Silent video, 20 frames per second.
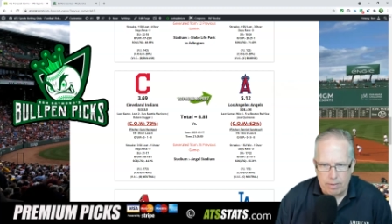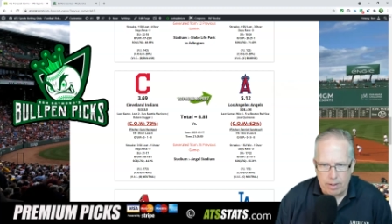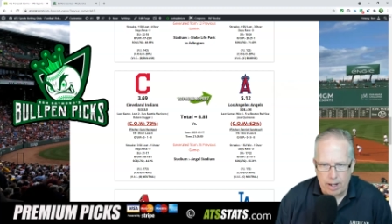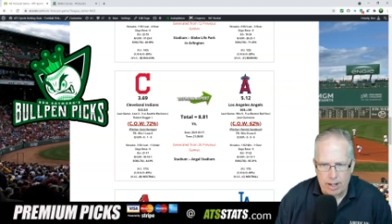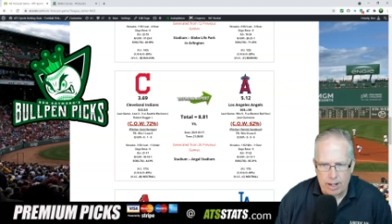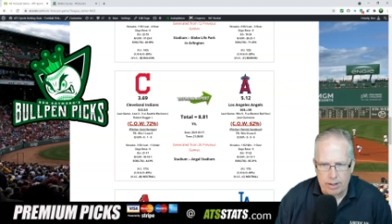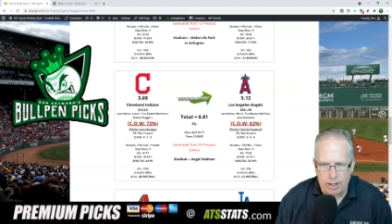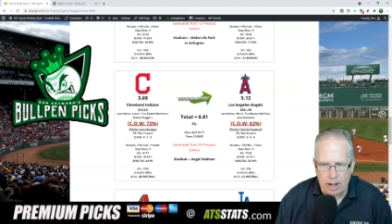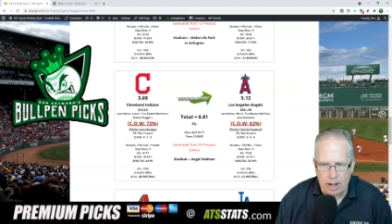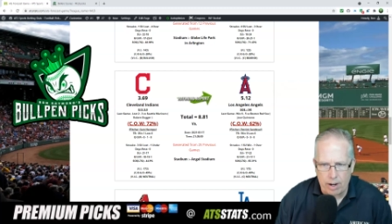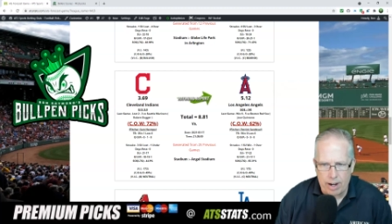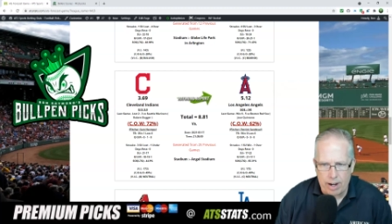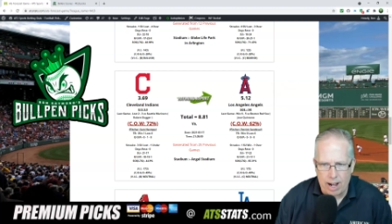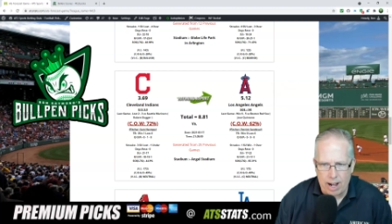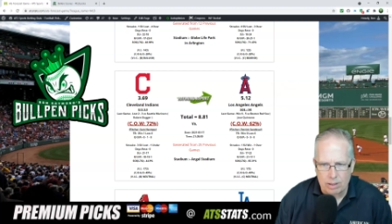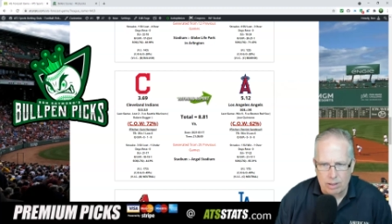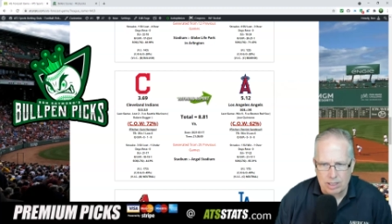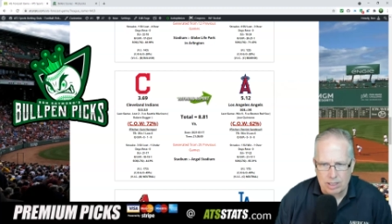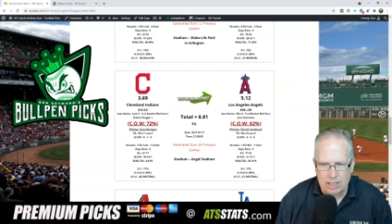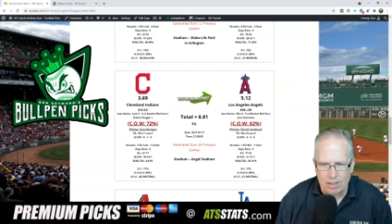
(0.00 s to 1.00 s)
And they are
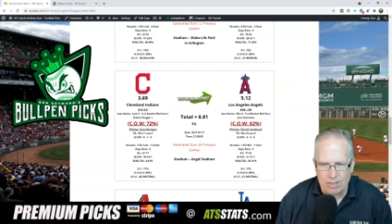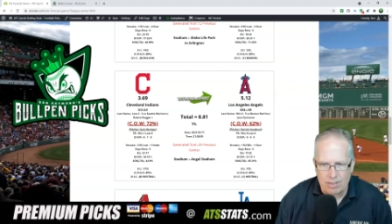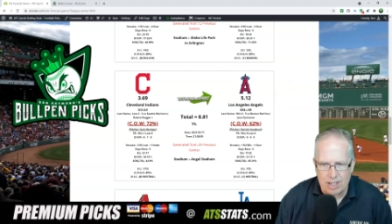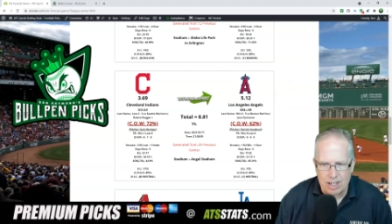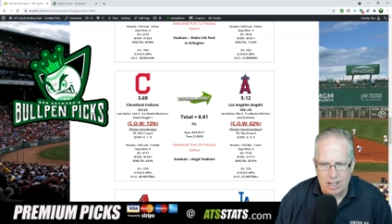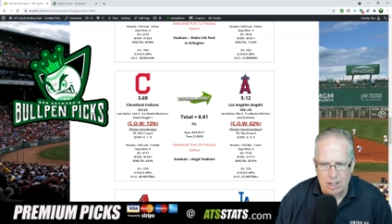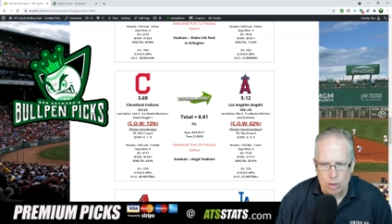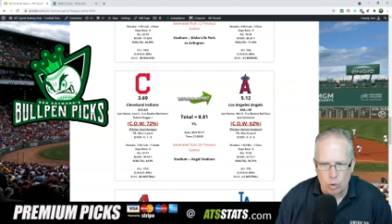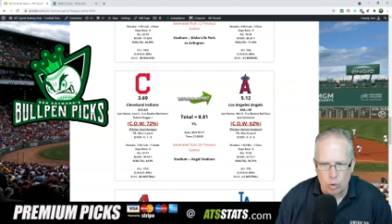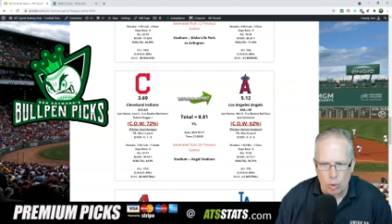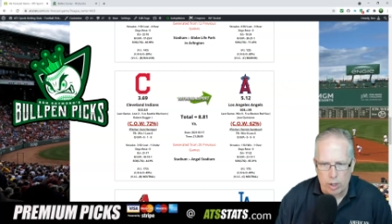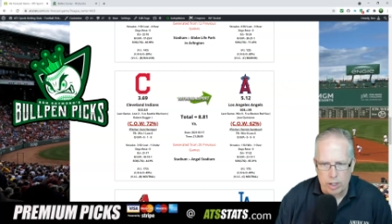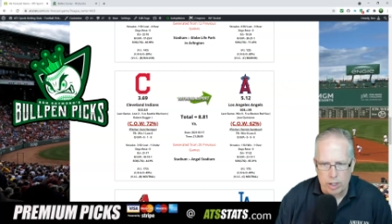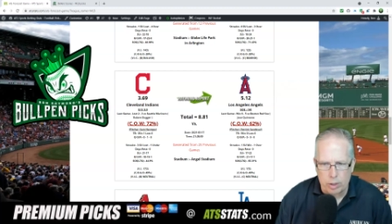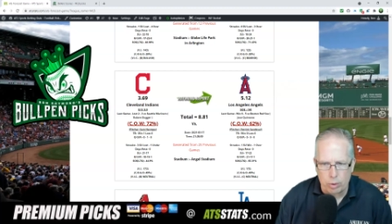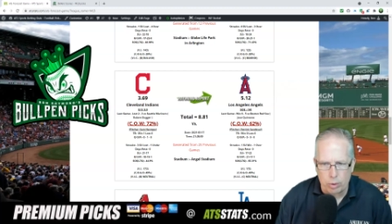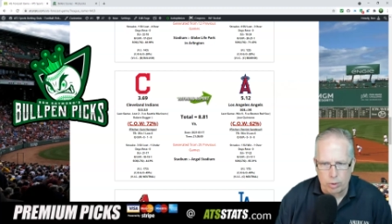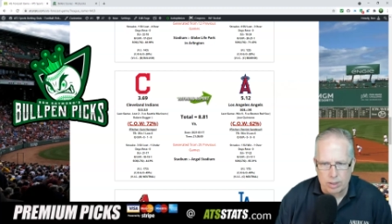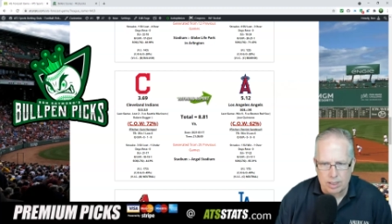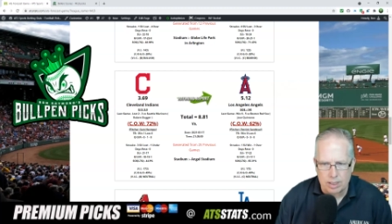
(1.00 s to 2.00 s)
now 17 and
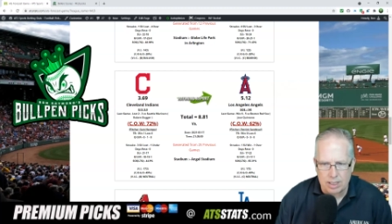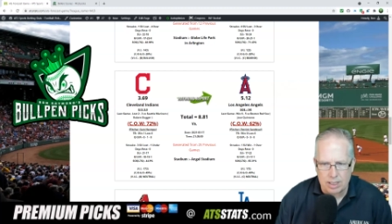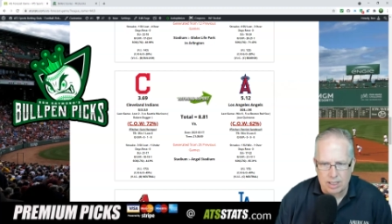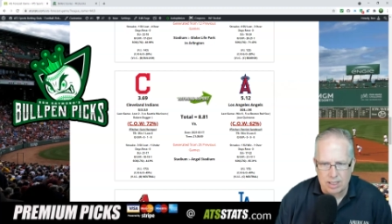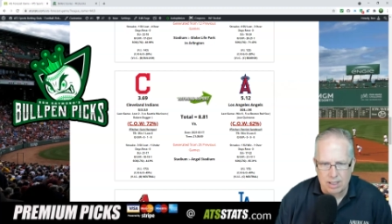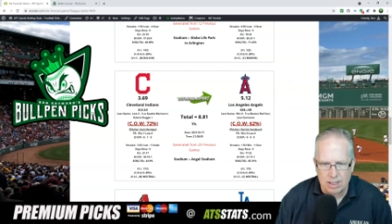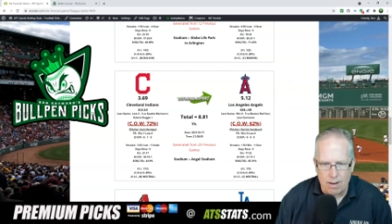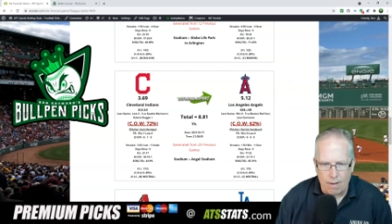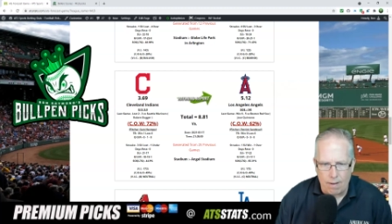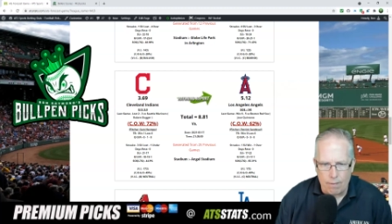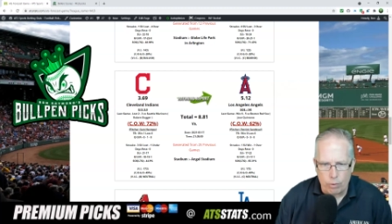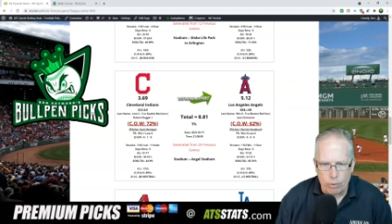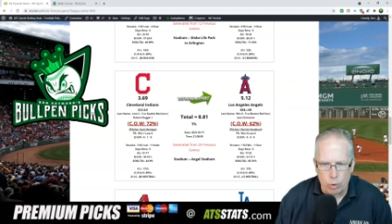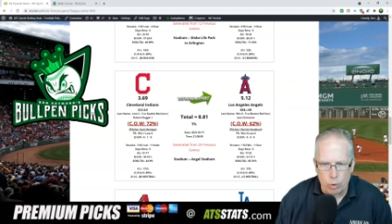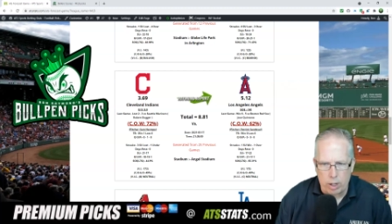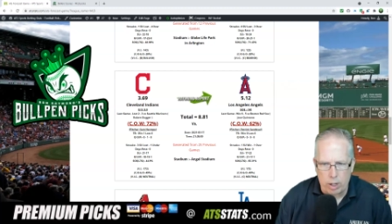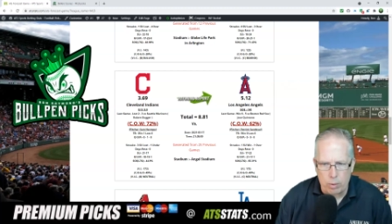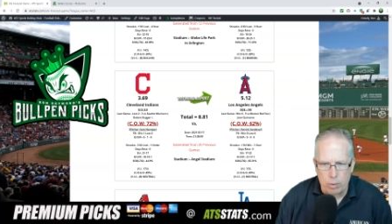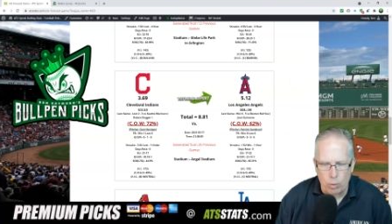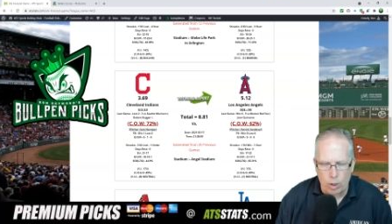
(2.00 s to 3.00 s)
22 on the season,
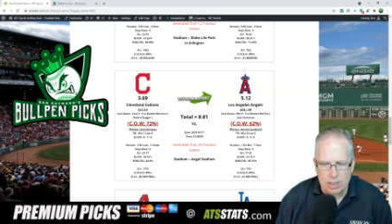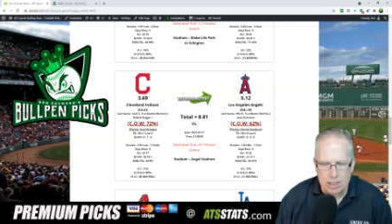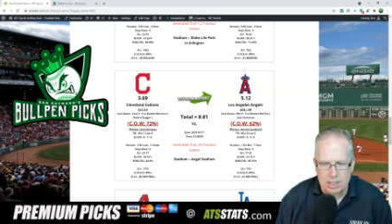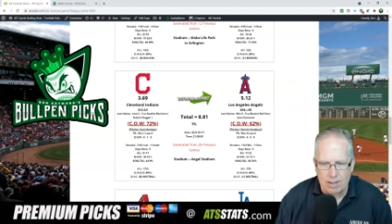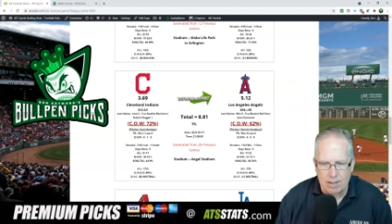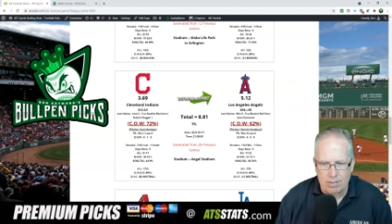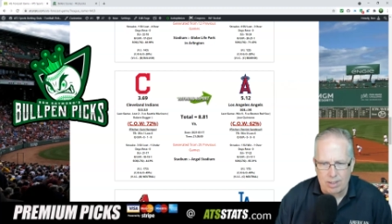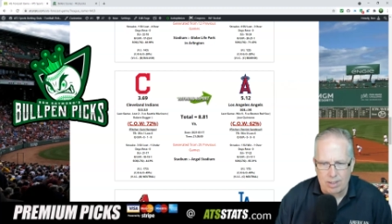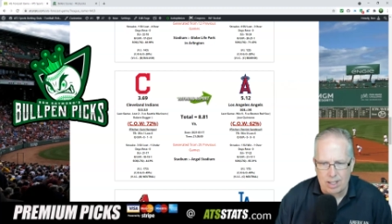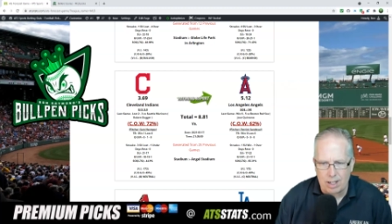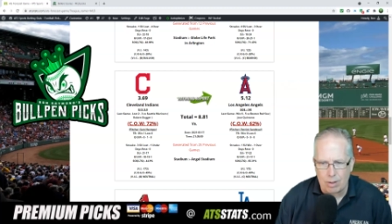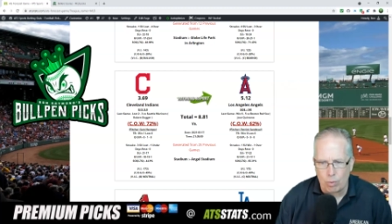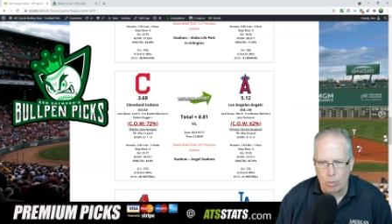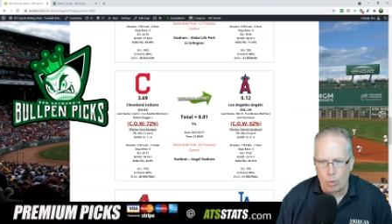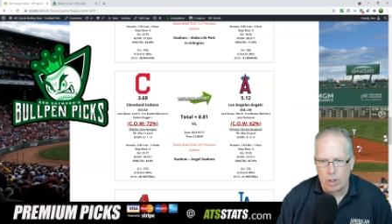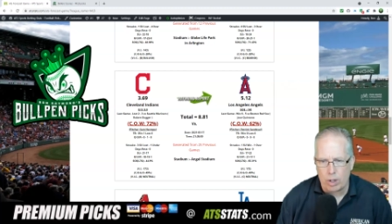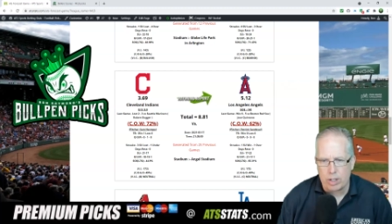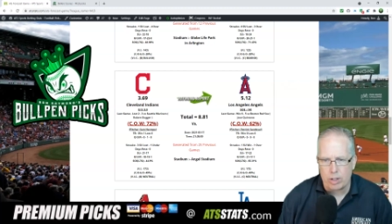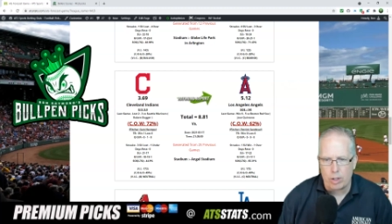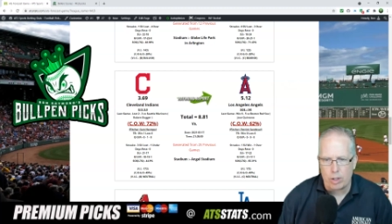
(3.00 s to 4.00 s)
21 17 and
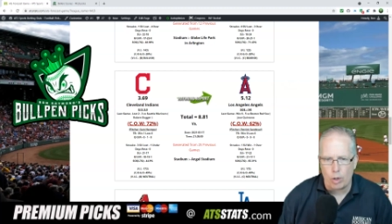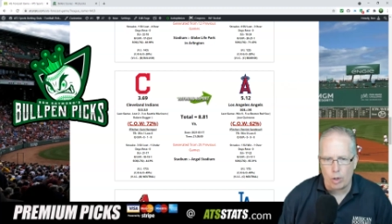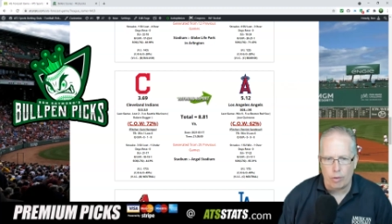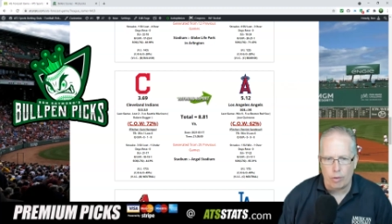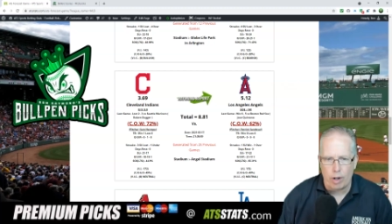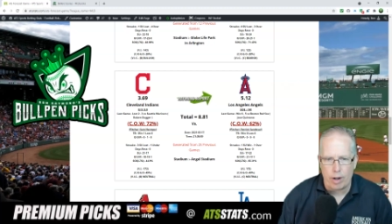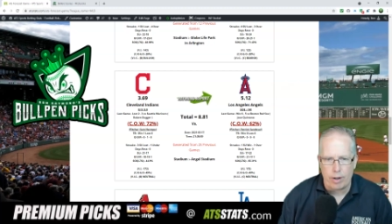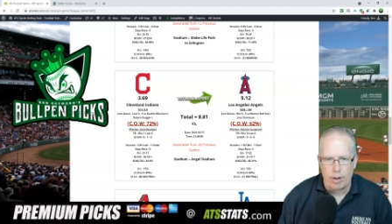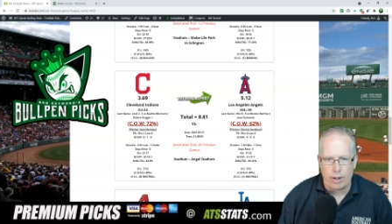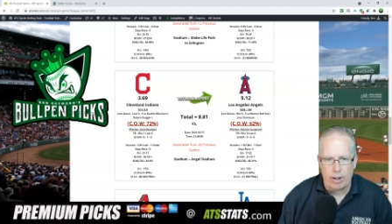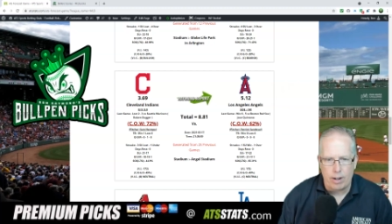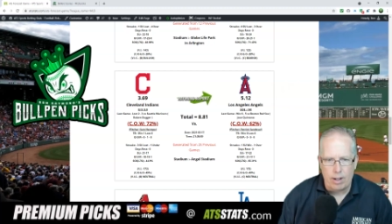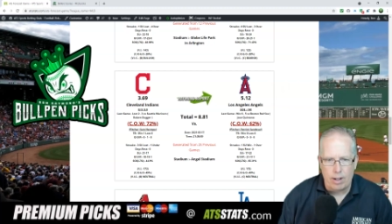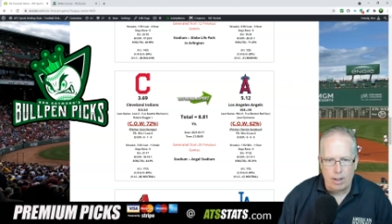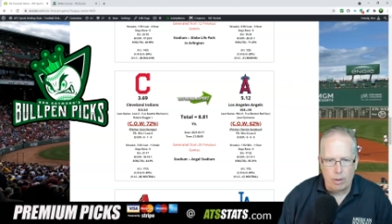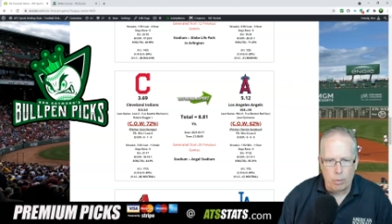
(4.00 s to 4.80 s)
1 to the over under,